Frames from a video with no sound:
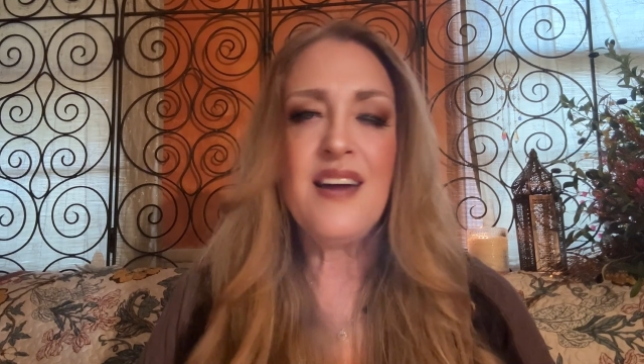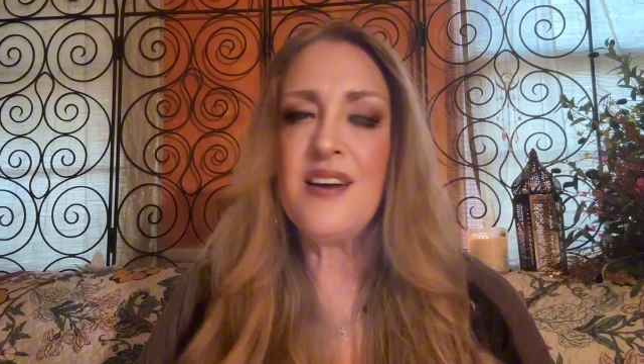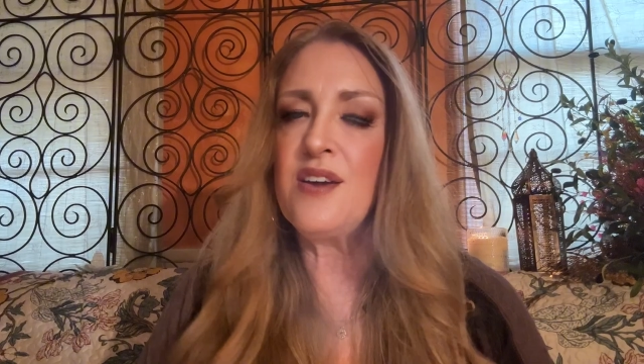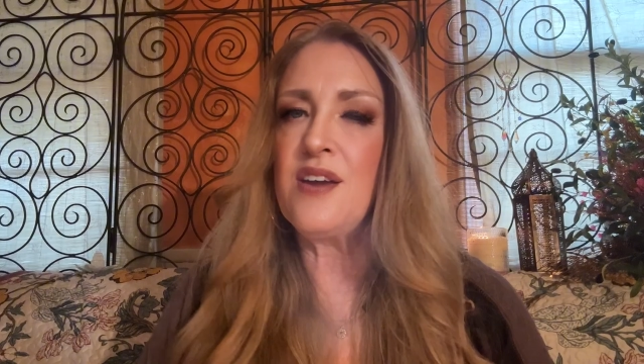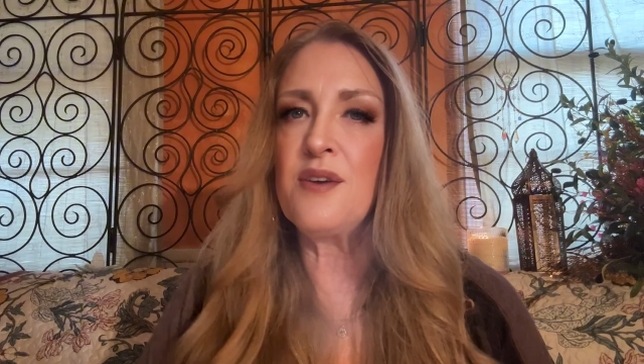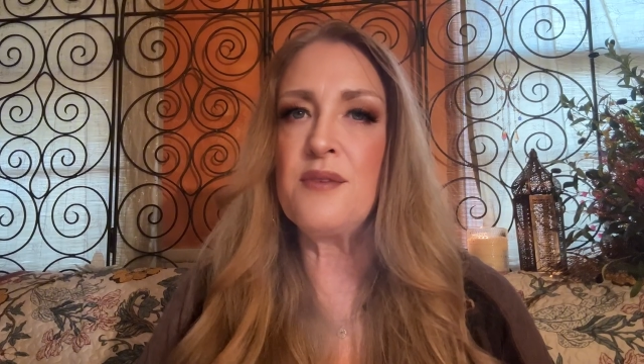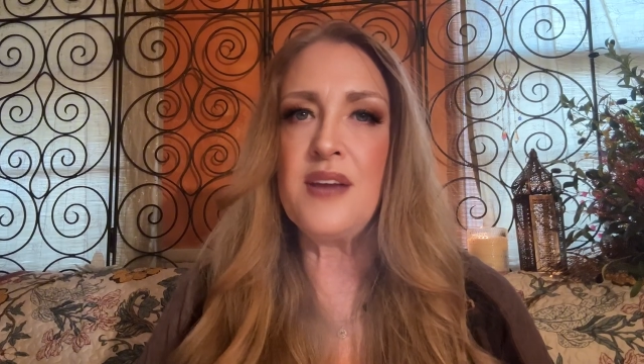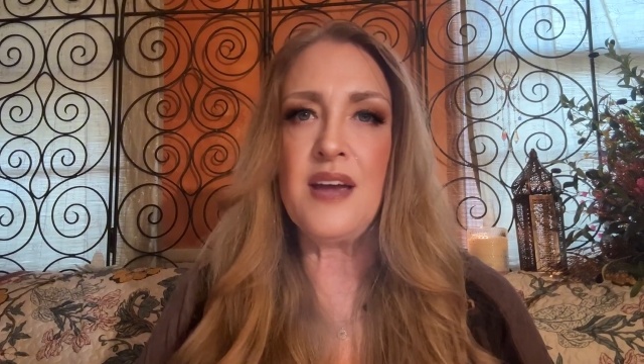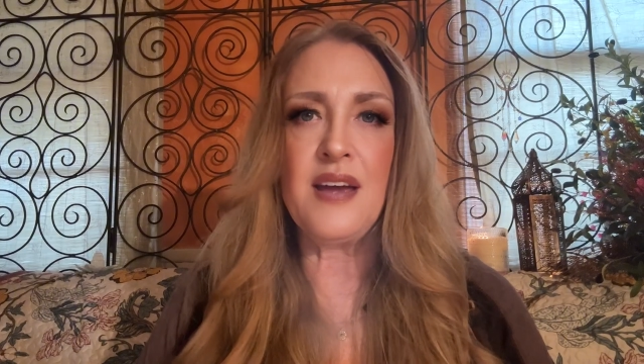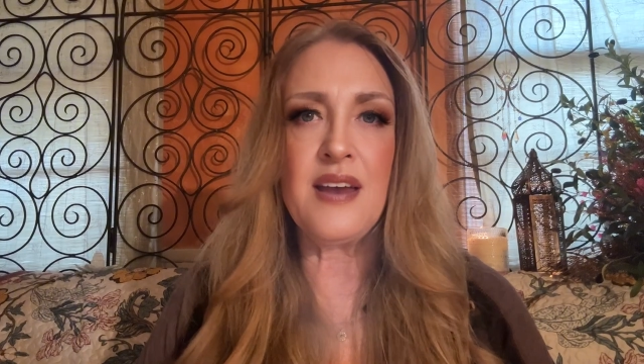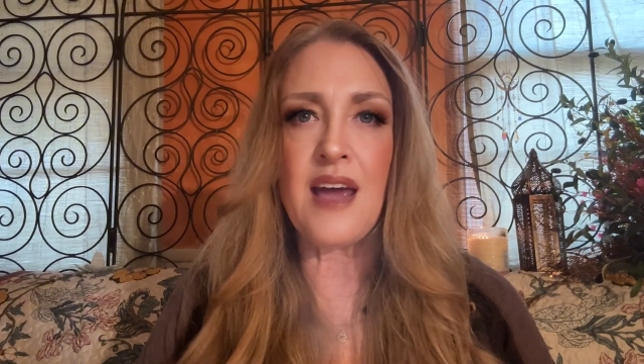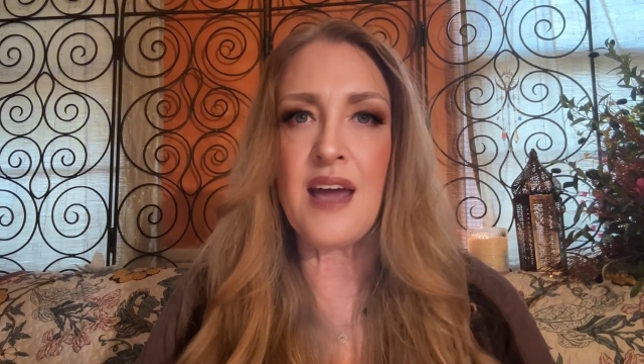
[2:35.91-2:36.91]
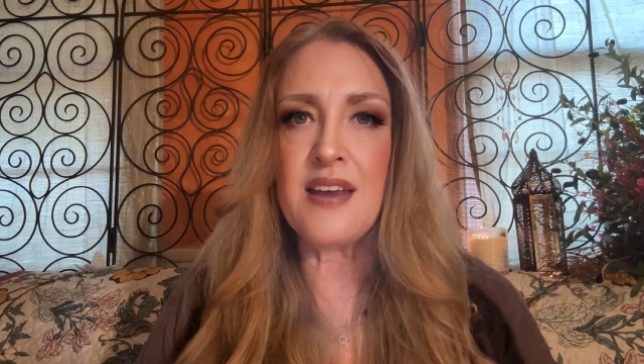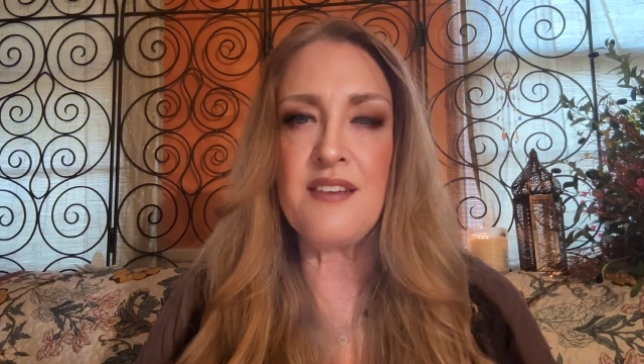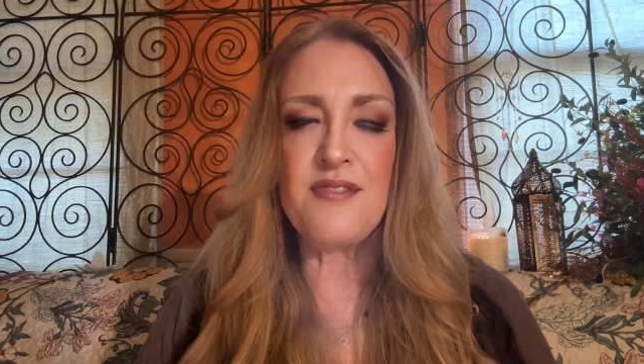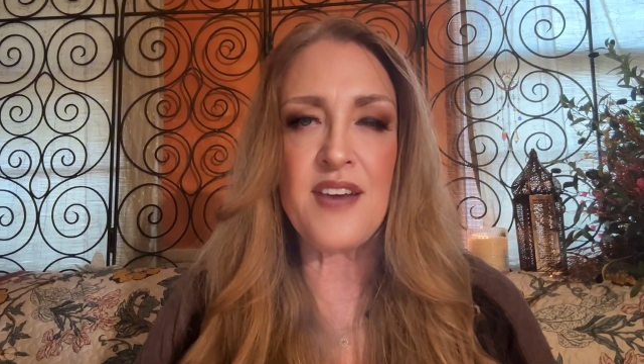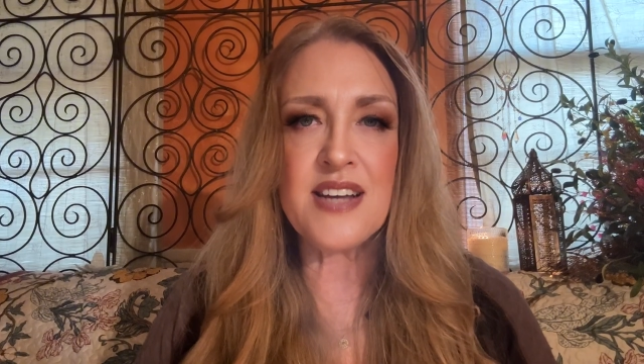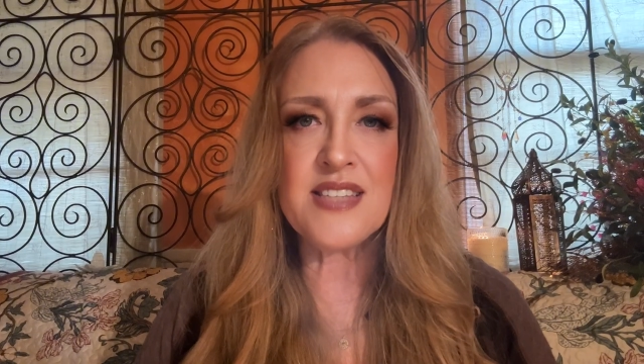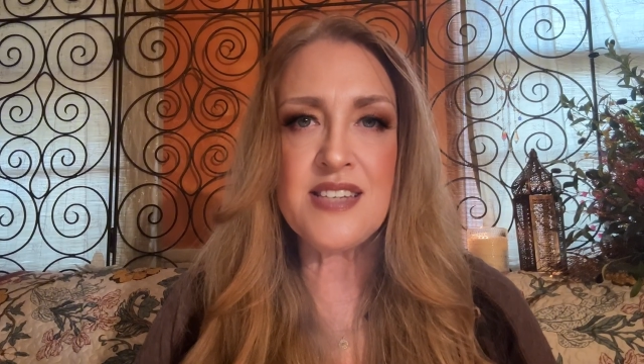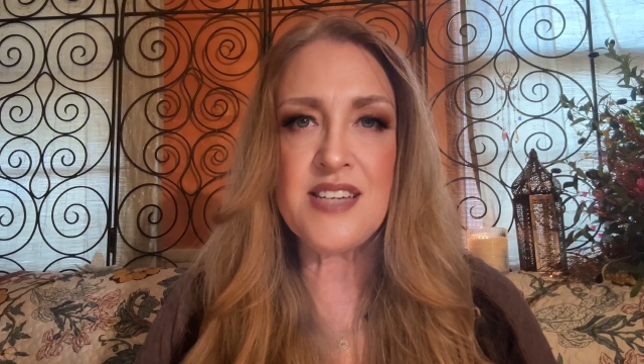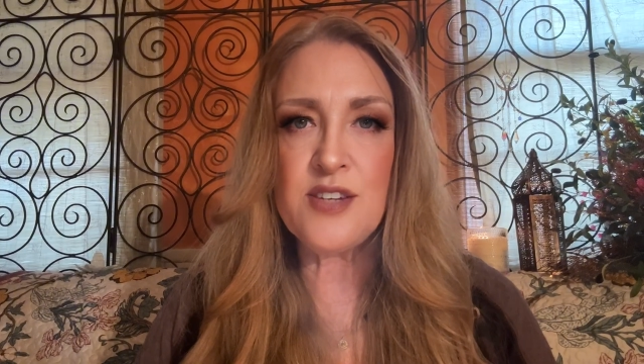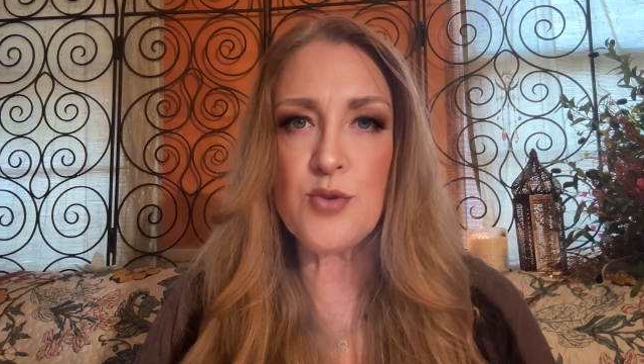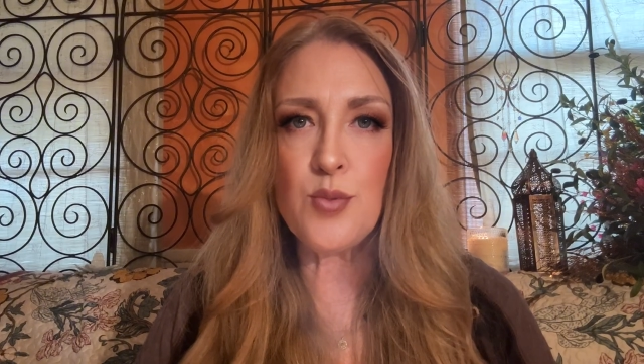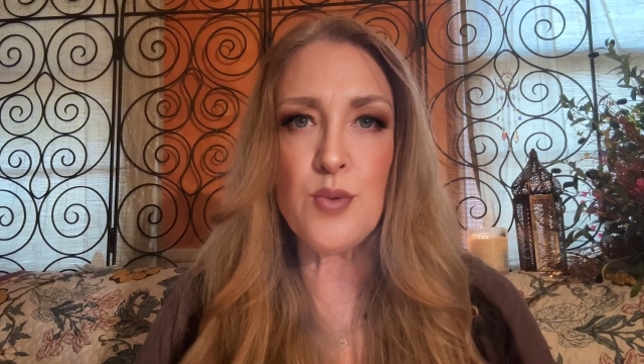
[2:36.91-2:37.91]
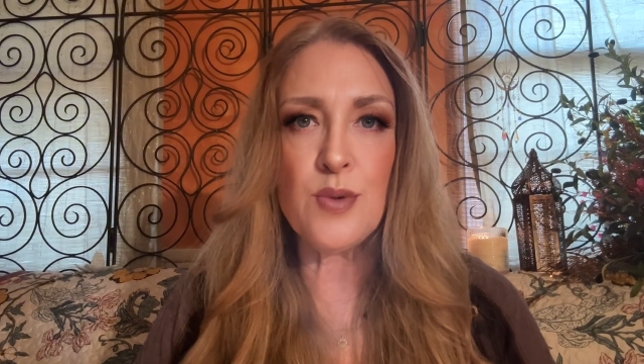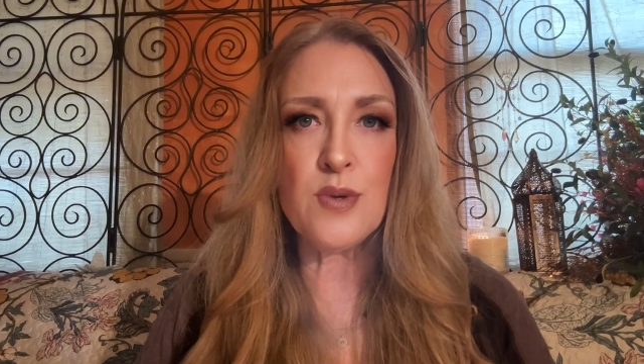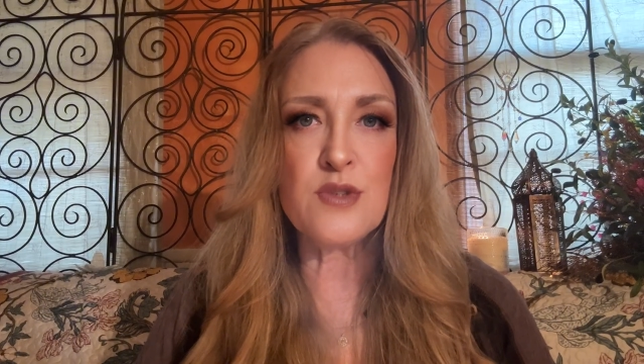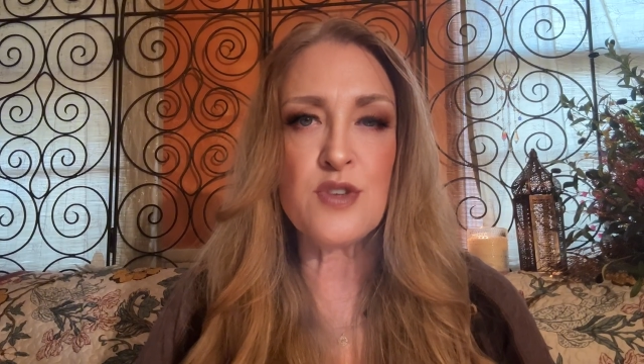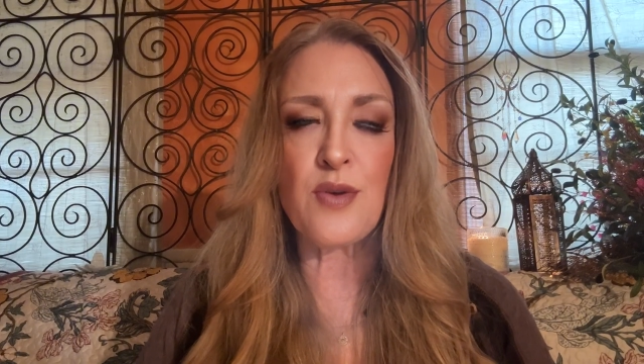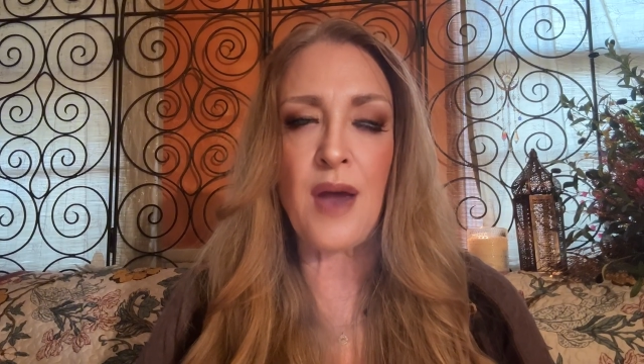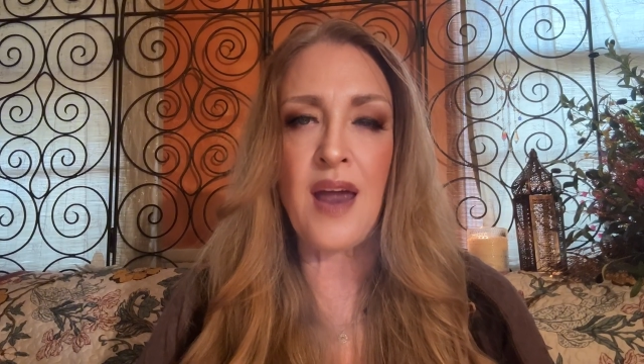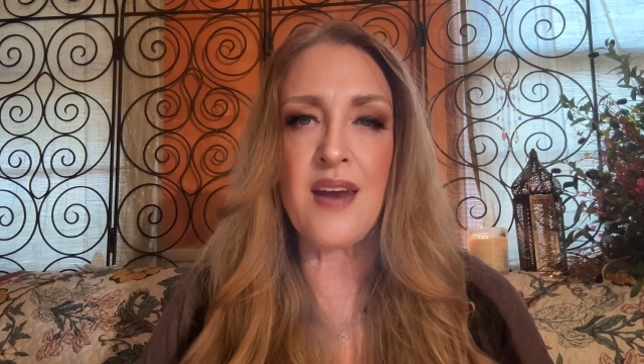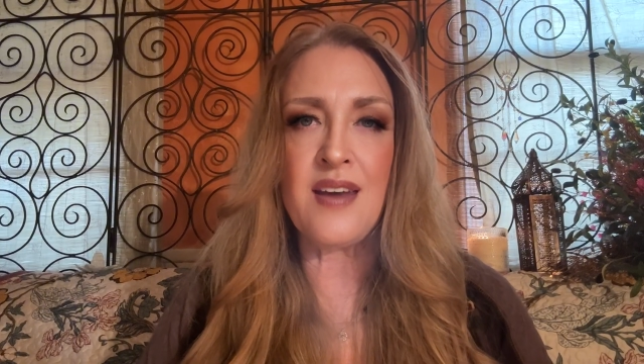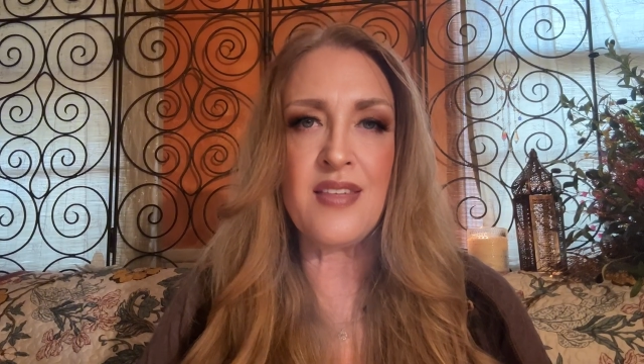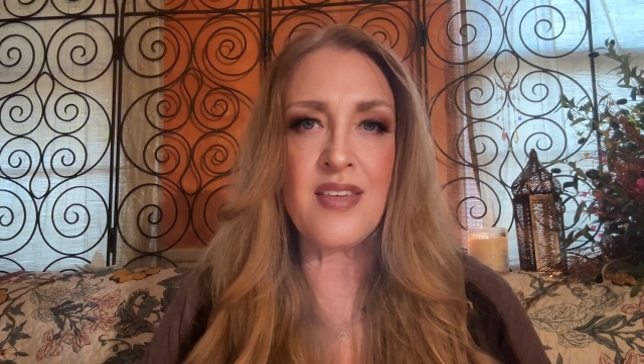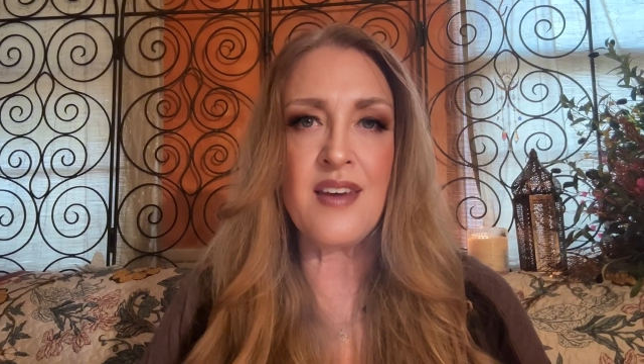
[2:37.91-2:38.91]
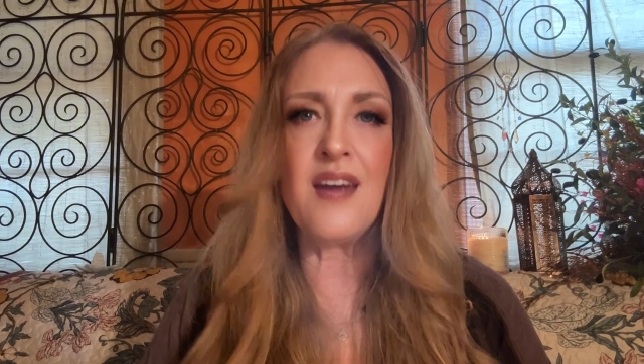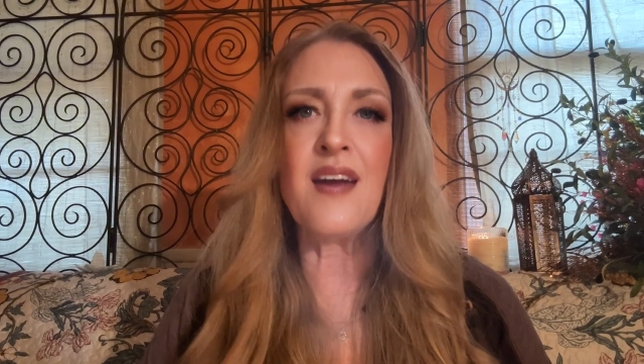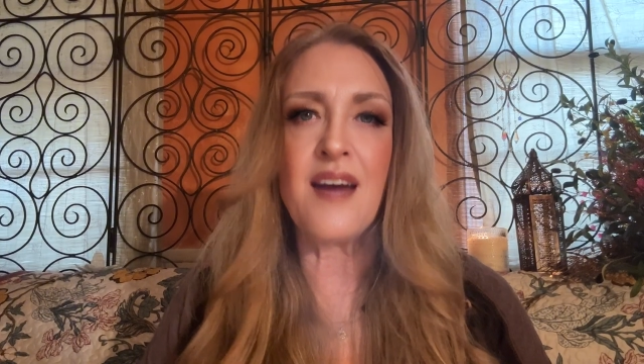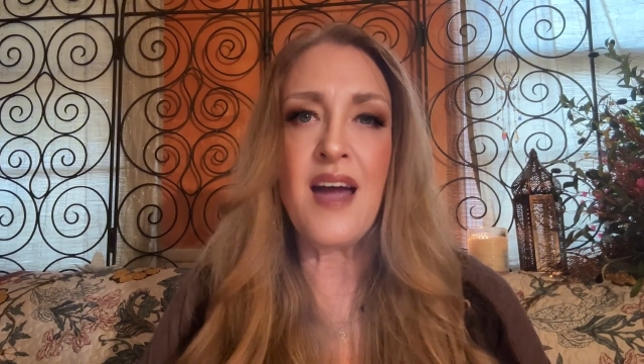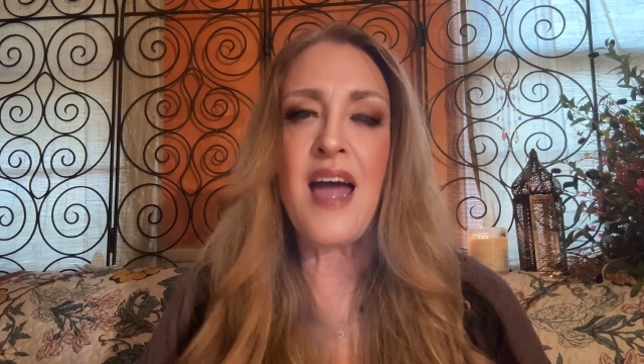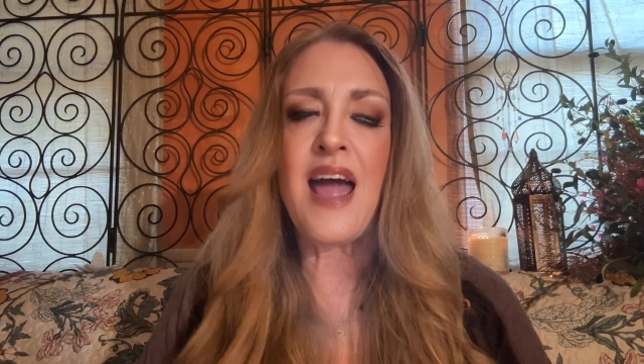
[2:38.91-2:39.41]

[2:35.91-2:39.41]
You don't need any fancy tools or anything.